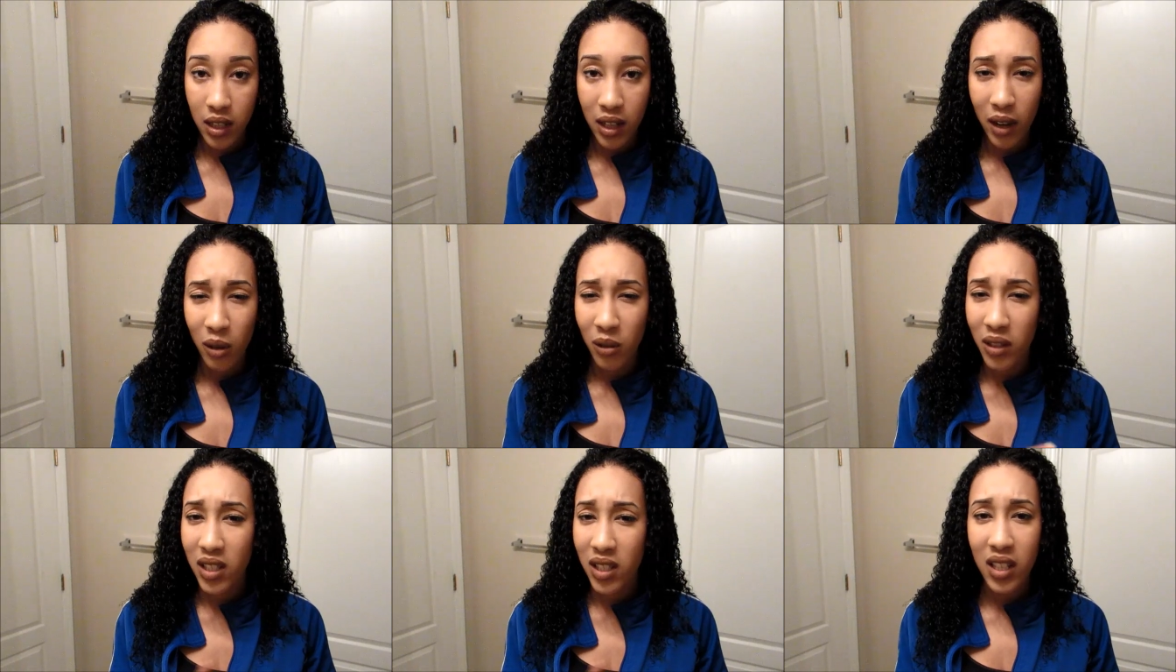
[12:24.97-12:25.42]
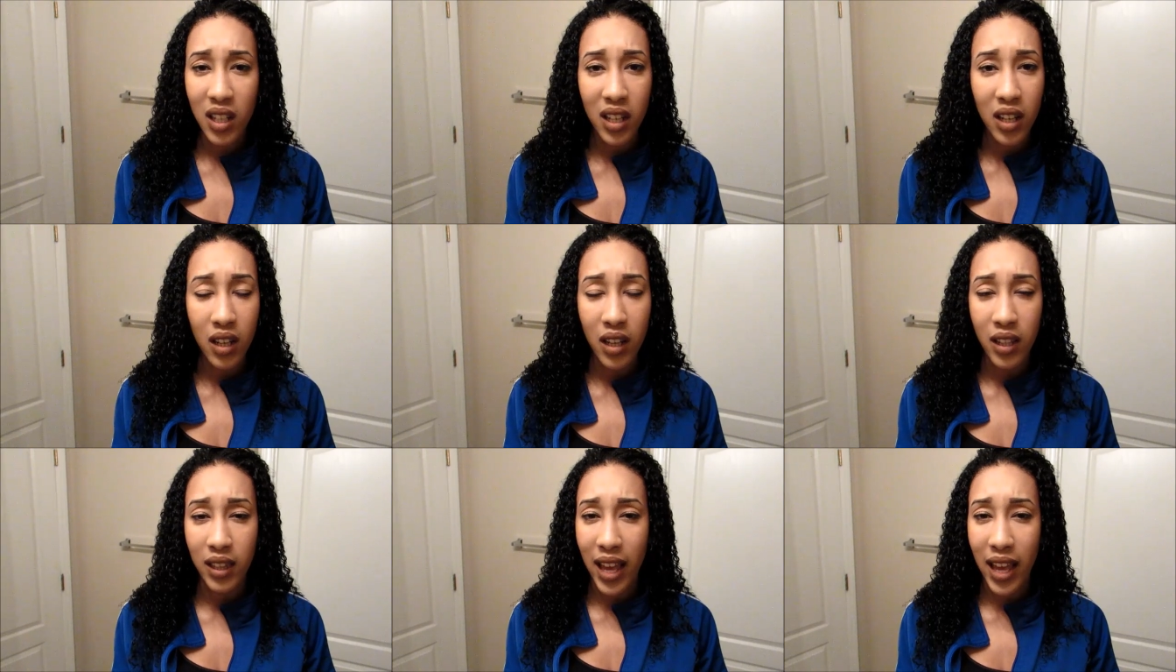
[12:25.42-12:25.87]
I only did
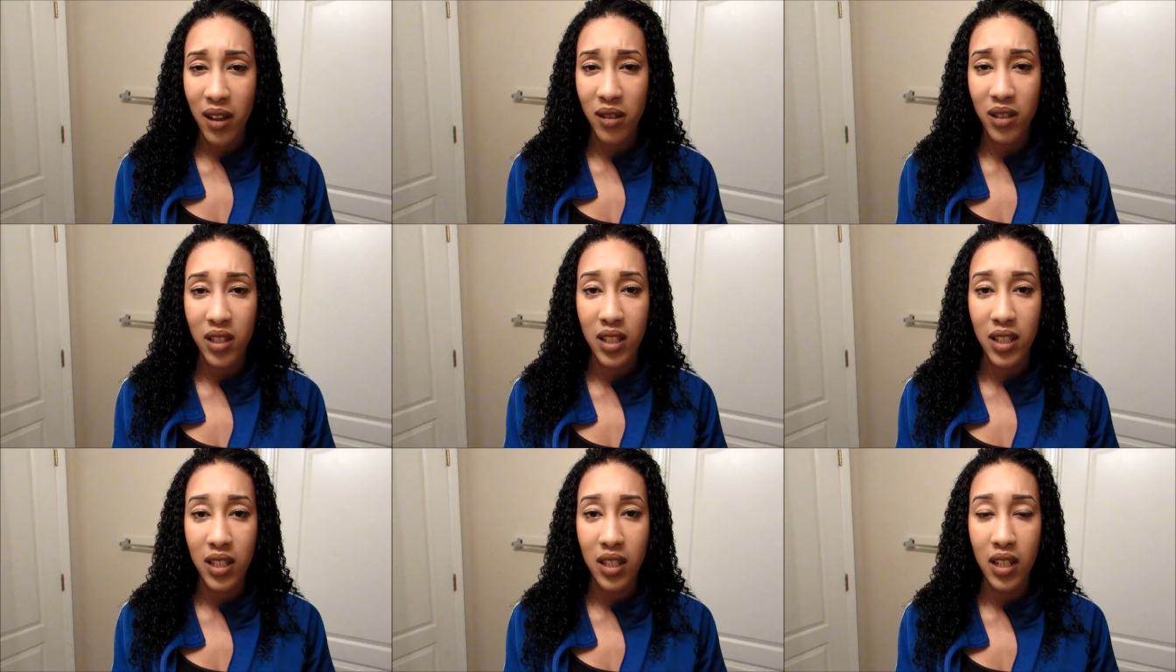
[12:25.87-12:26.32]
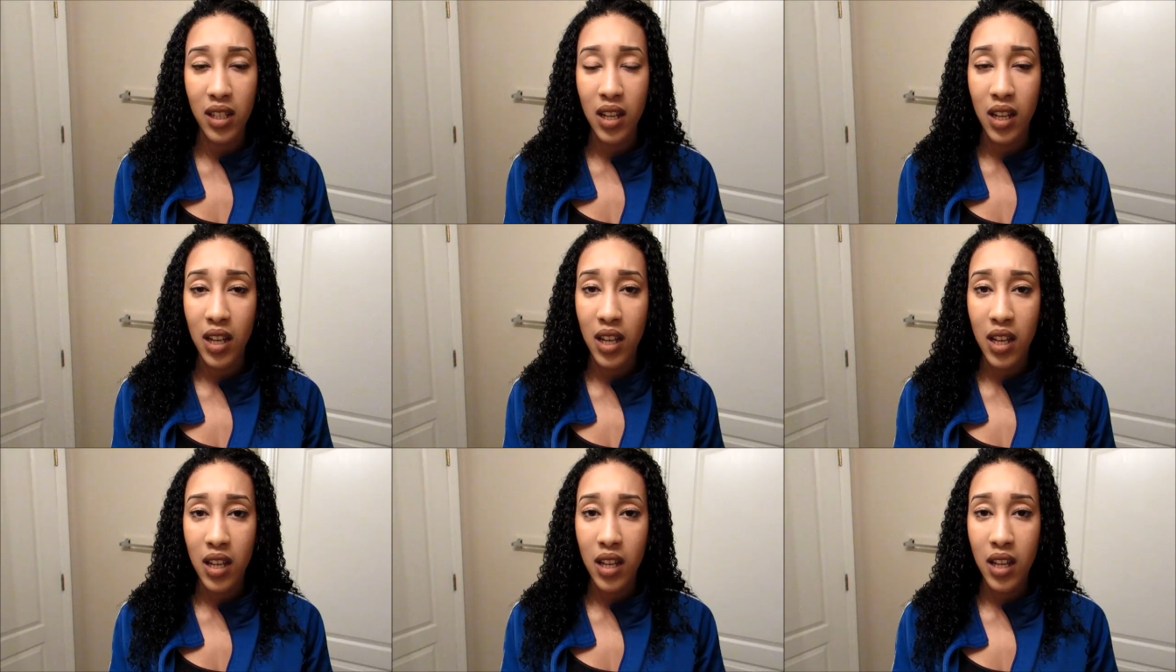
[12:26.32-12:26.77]
1,000
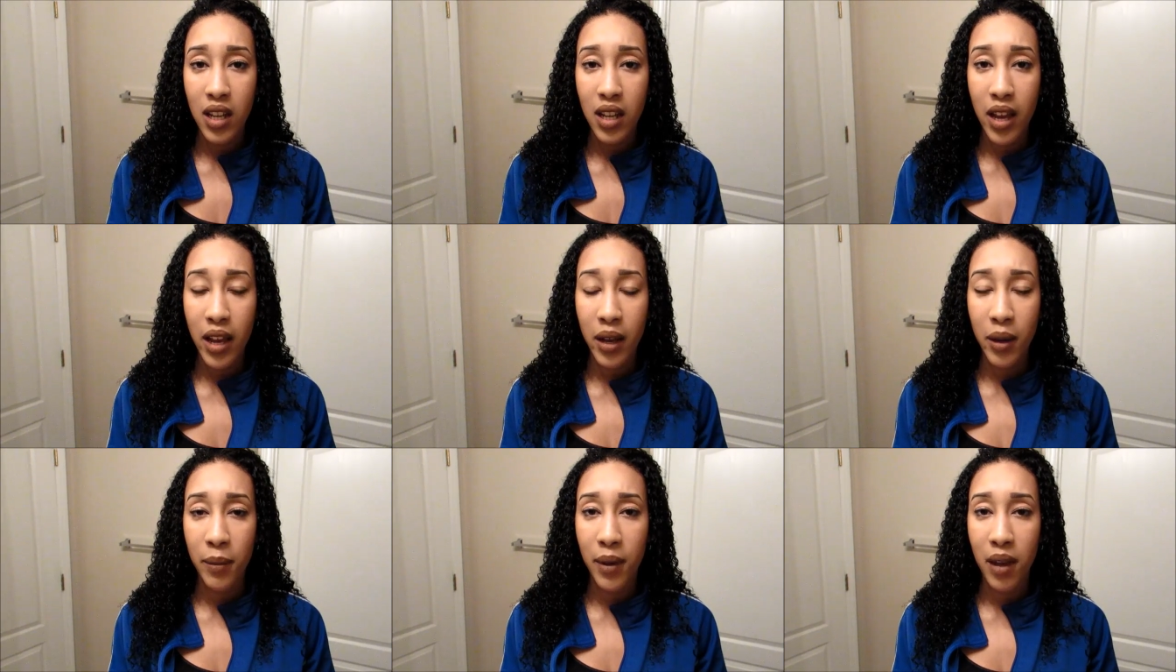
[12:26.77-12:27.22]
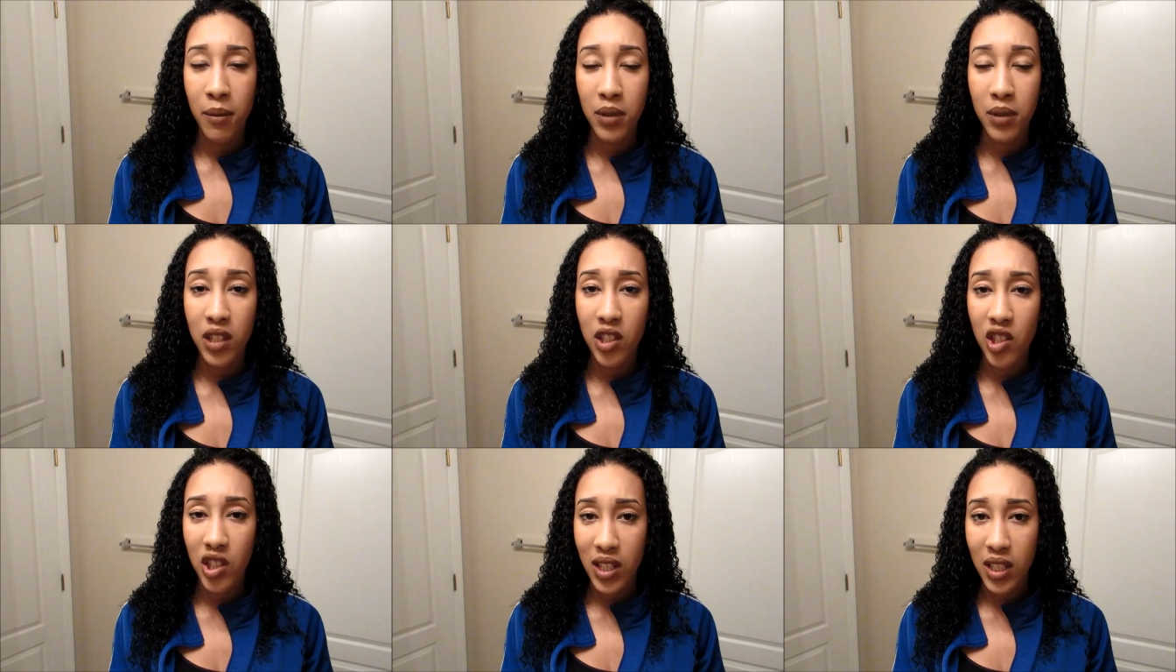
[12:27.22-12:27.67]

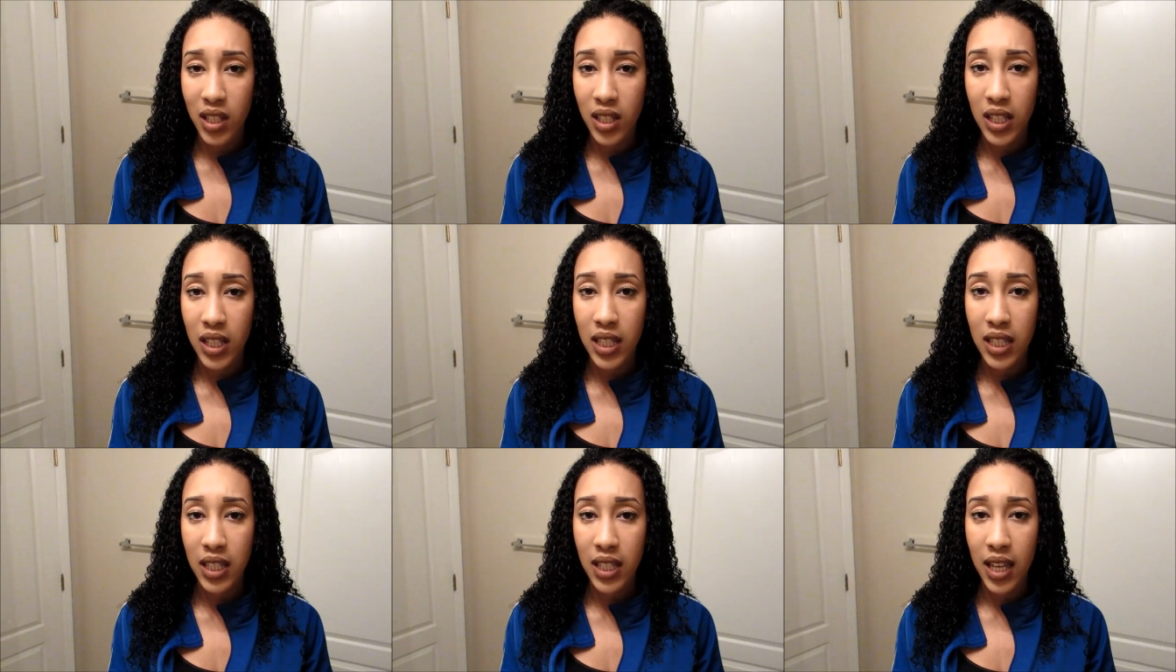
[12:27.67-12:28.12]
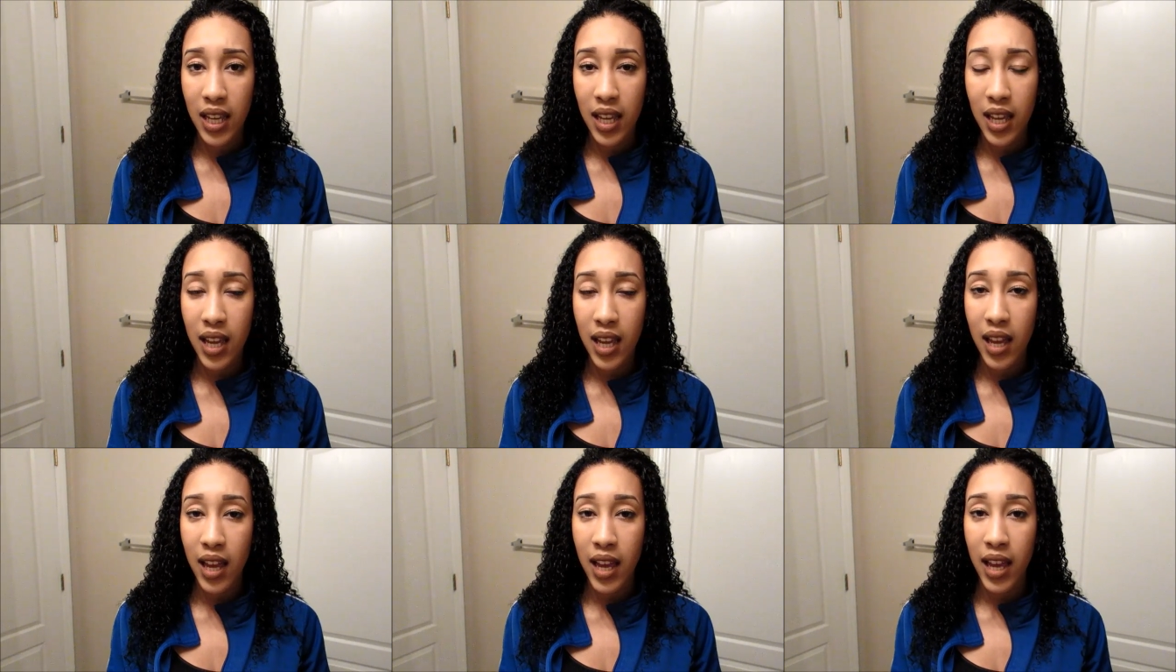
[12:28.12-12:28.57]
mcgs,
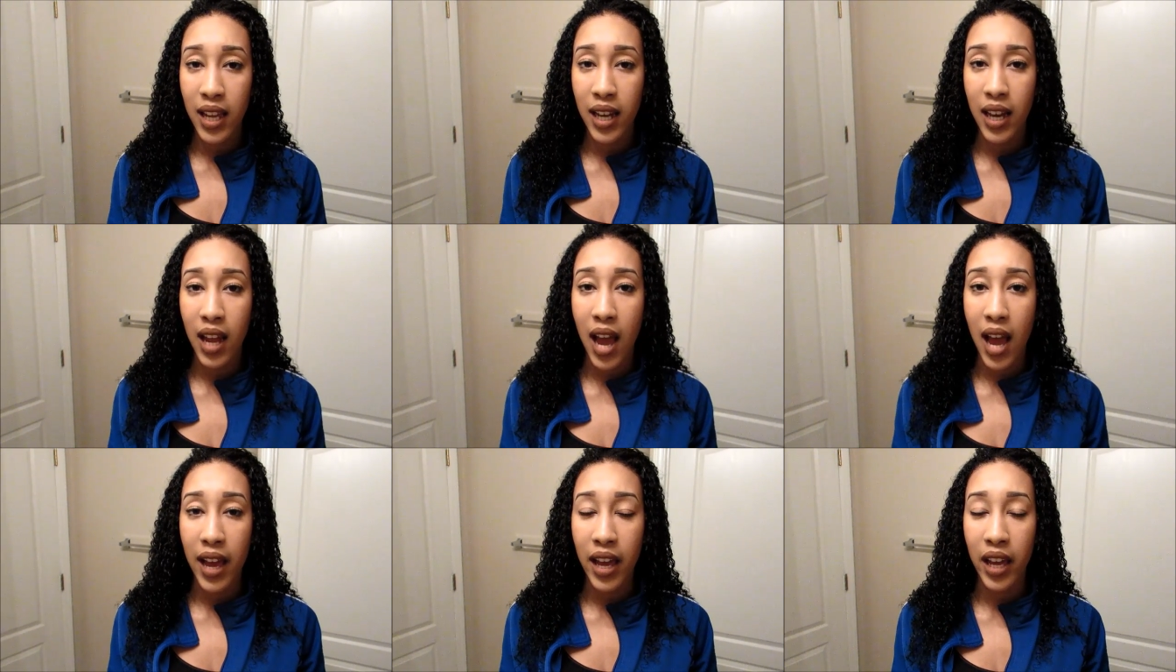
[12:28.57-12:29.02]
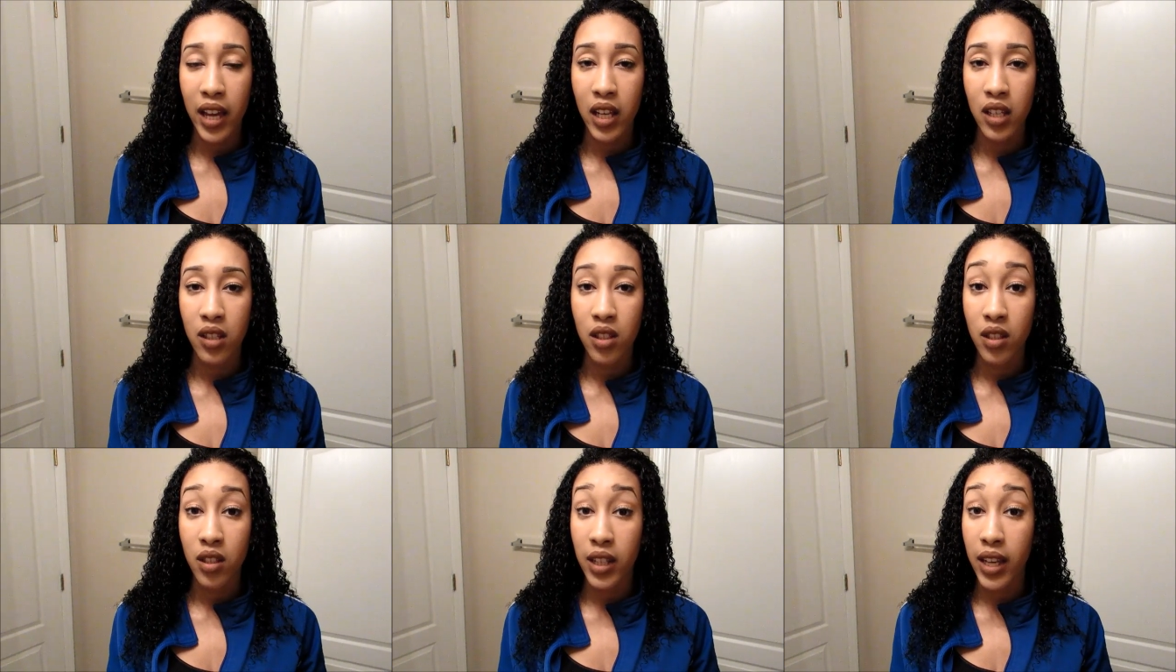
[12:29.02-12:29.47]
and
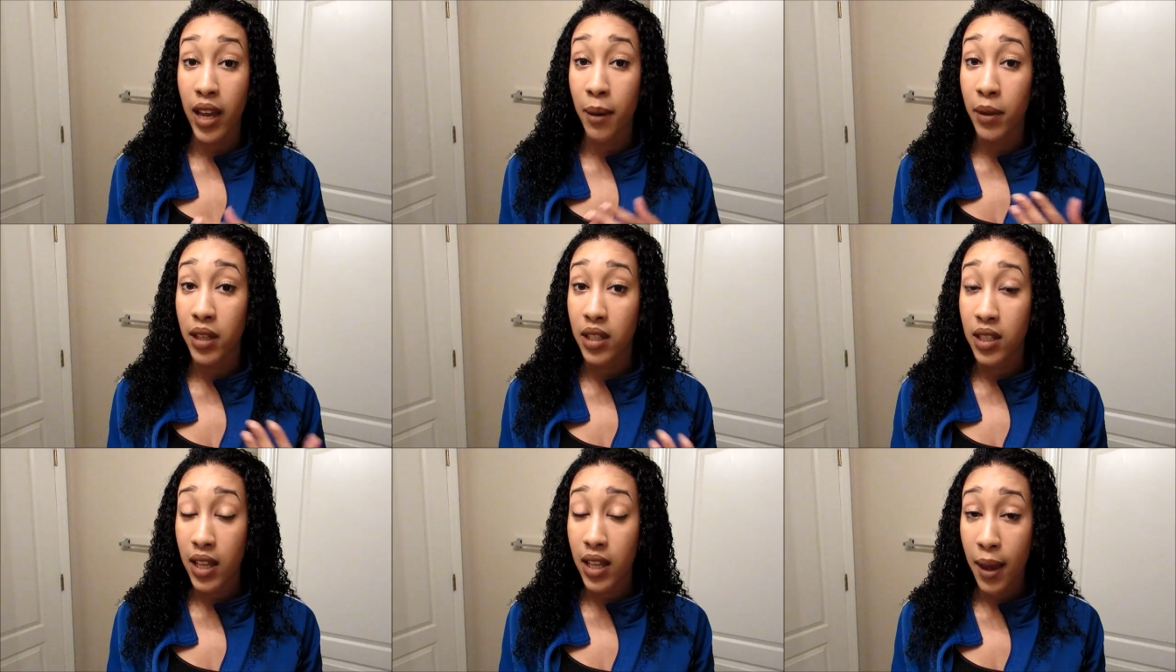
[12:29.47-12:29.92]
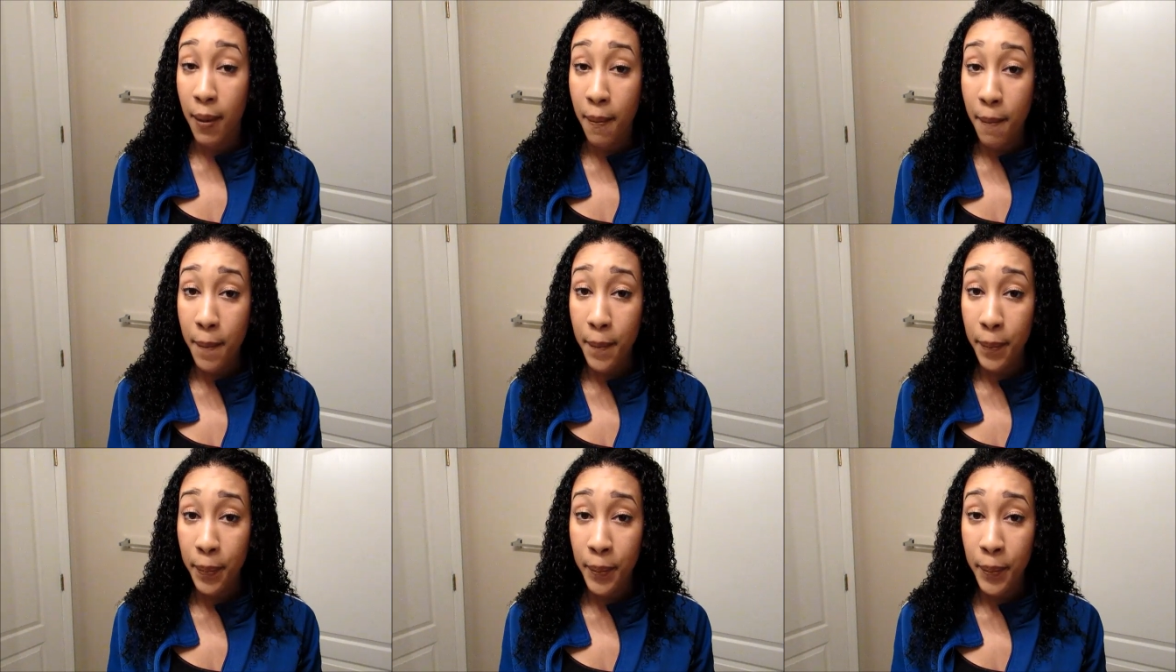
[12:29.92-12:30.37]
I took
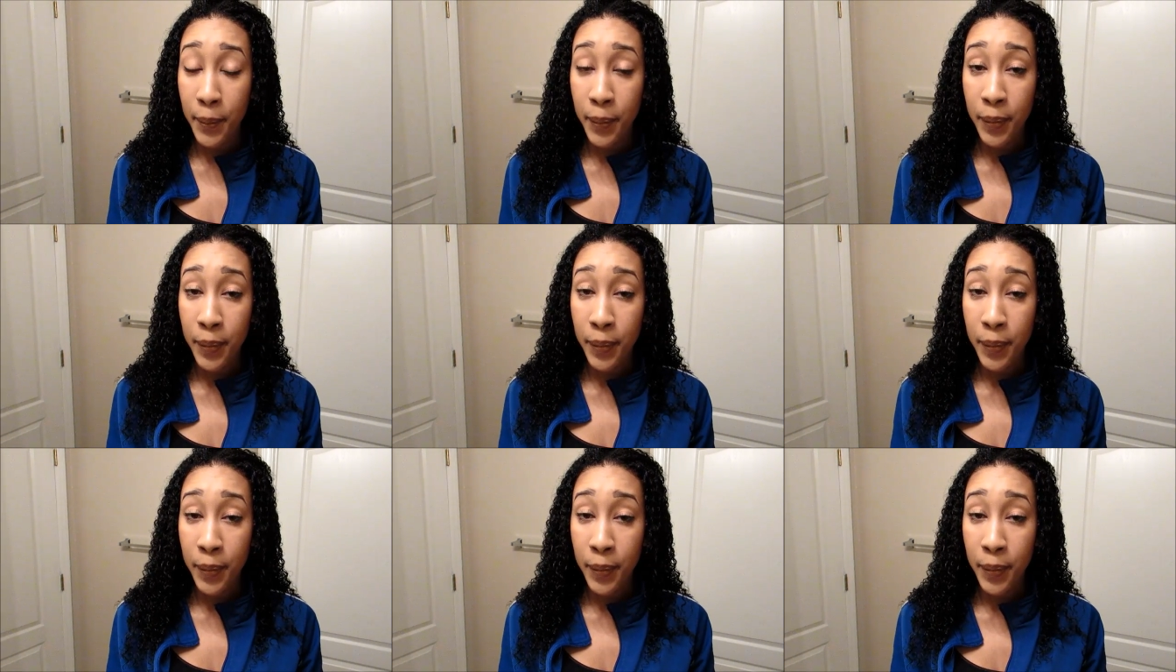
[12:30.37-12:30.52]
MSM